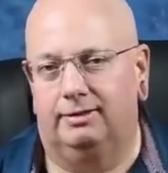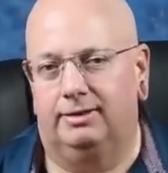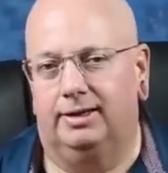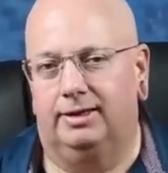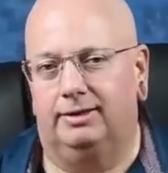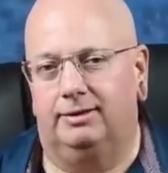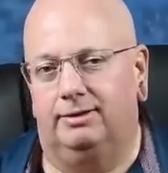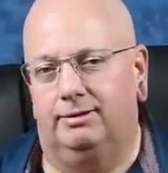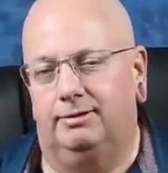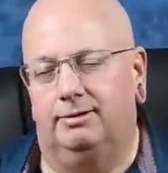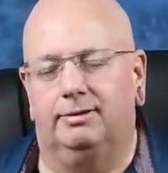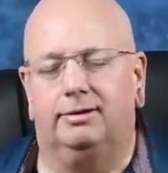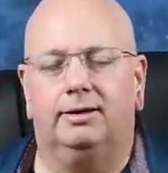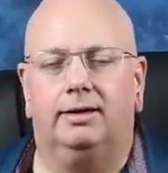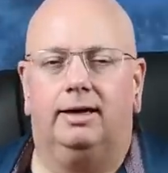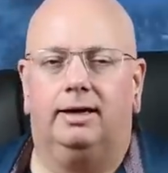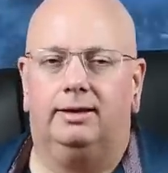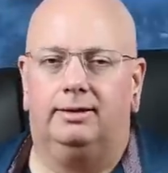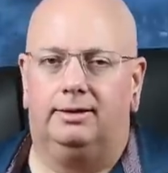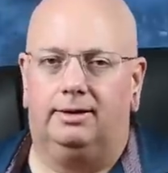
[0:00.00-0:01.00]
Thank you
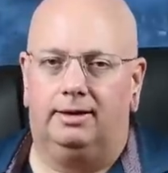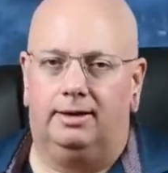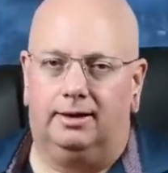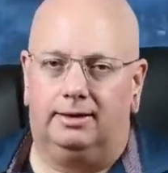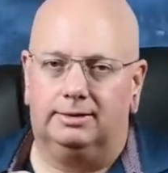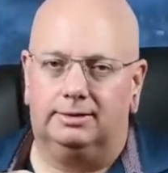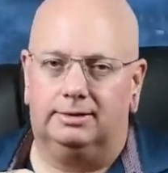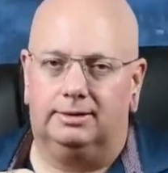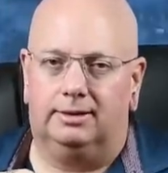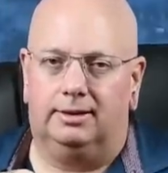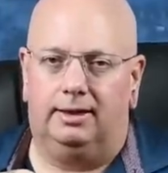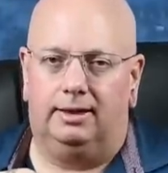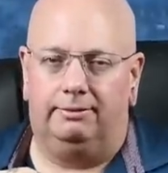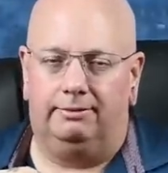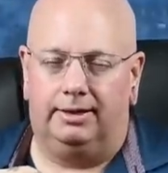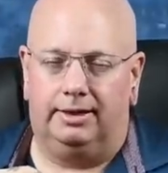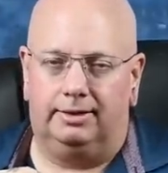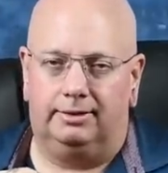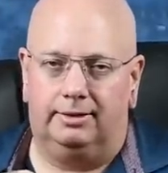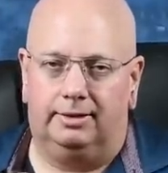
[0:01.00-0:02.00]
and lux
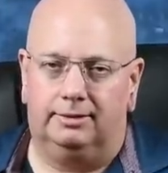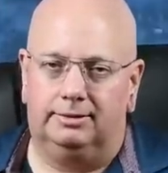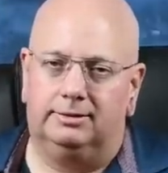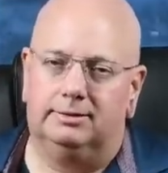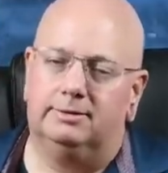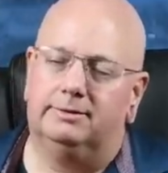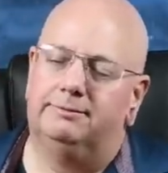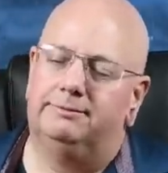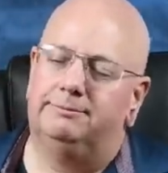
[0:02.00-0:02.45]
everitas.